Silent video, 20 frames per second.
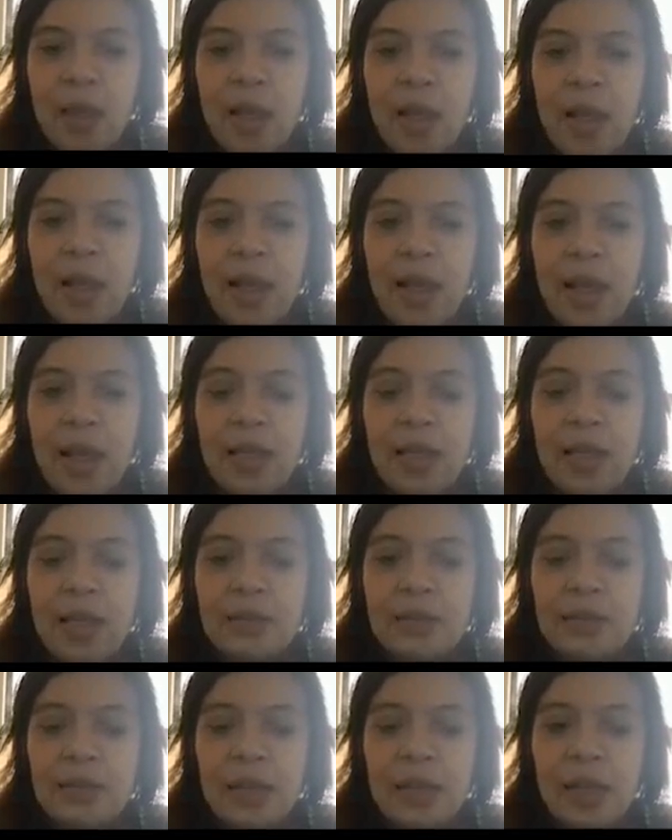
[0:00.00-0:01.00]

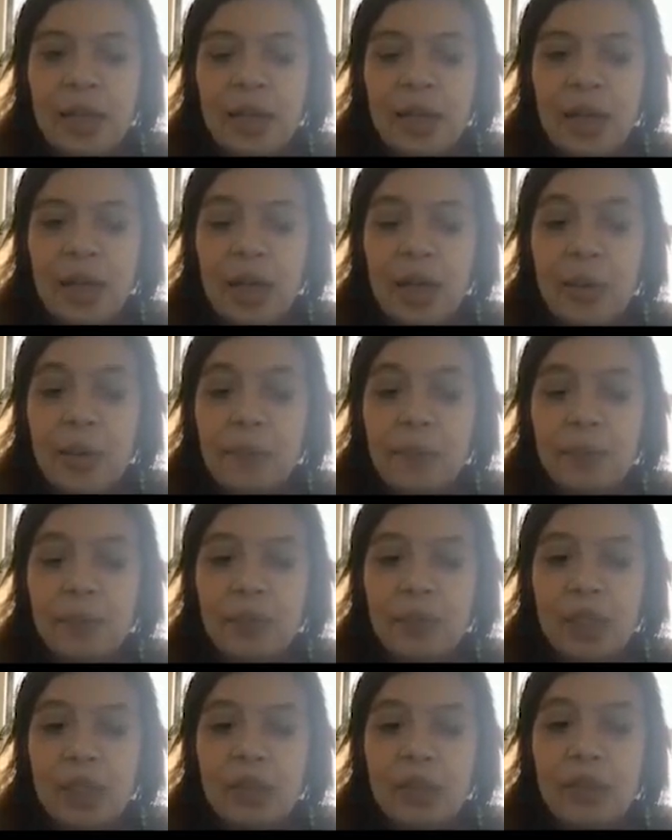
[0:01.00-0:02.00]
And
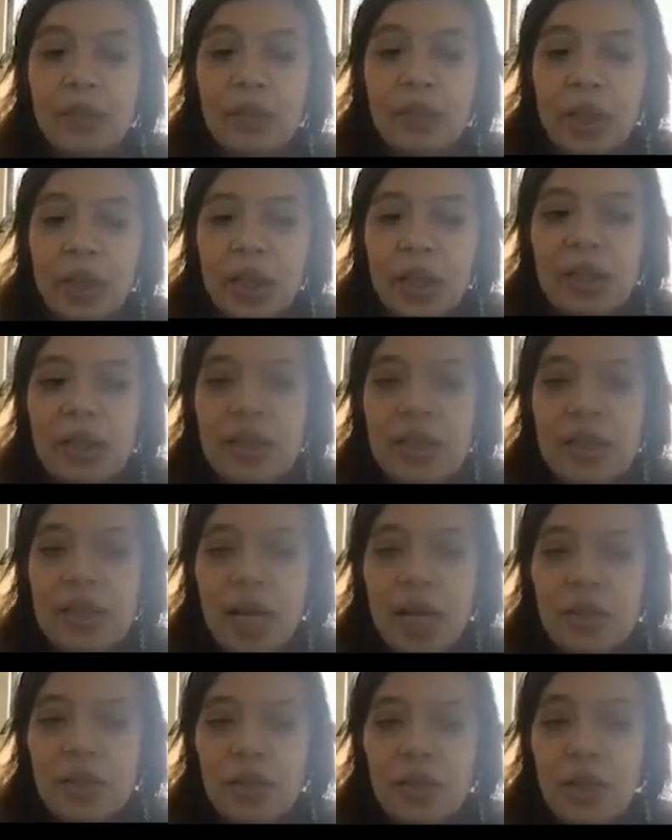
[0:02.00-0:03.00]
the third is
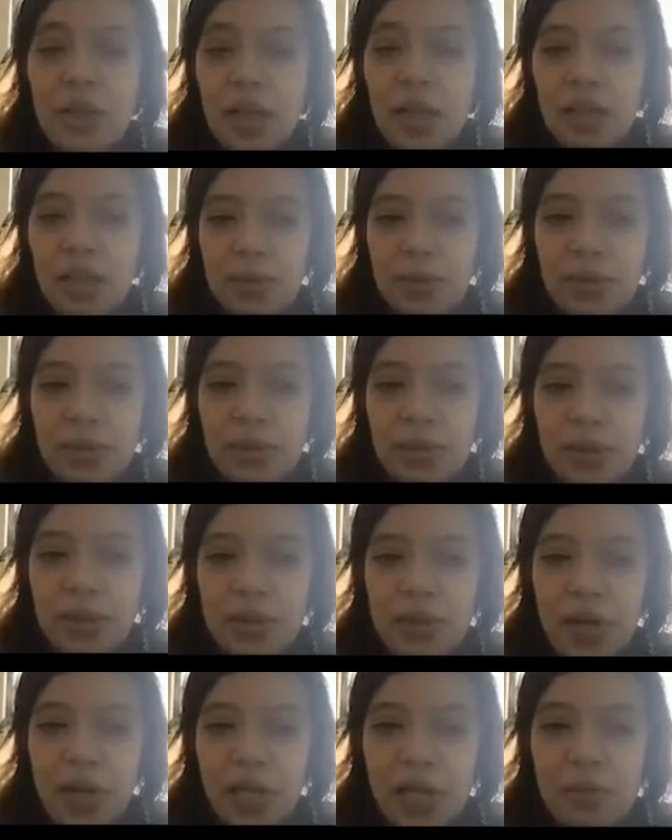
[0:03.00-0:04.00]
actually not Apple search
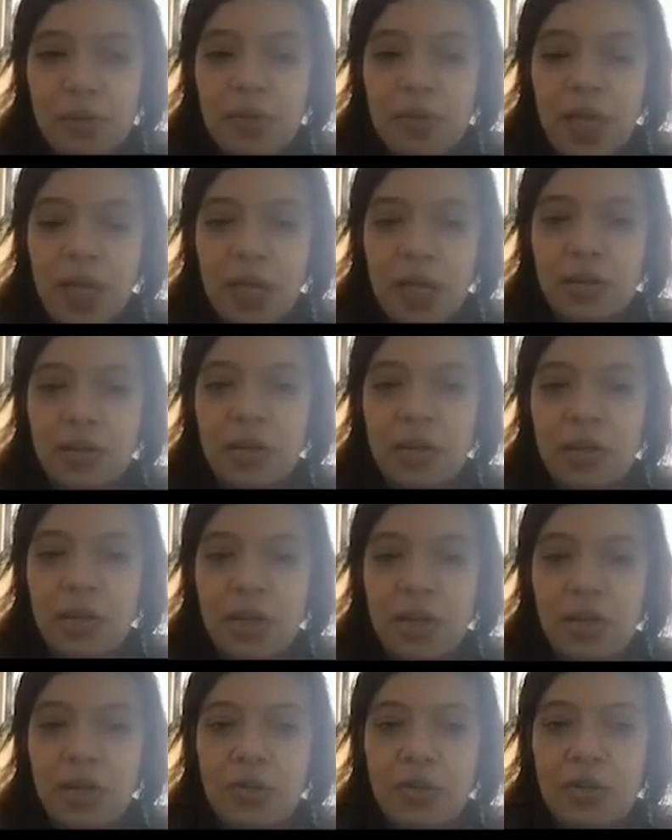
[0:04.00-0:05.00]
ads, but actually
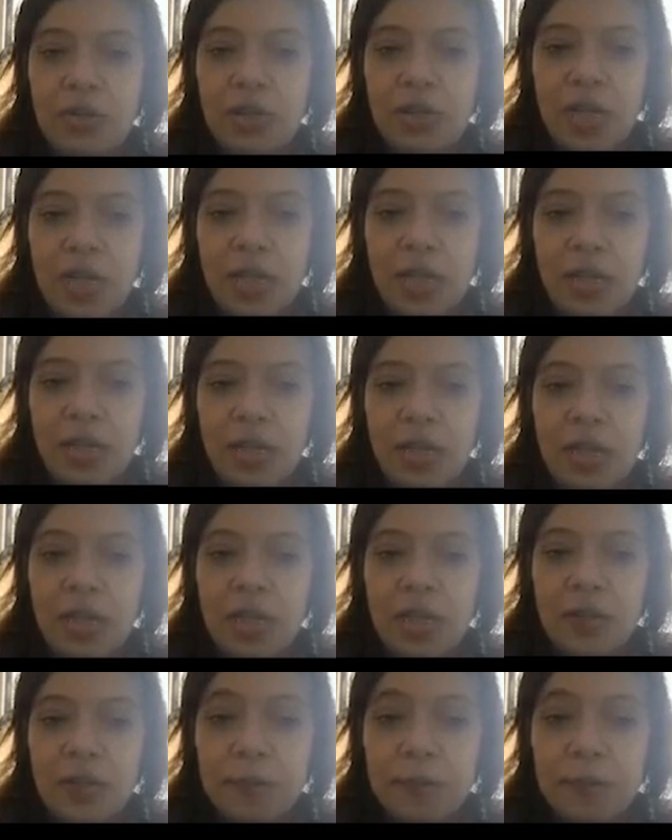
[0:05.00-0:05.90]
users sending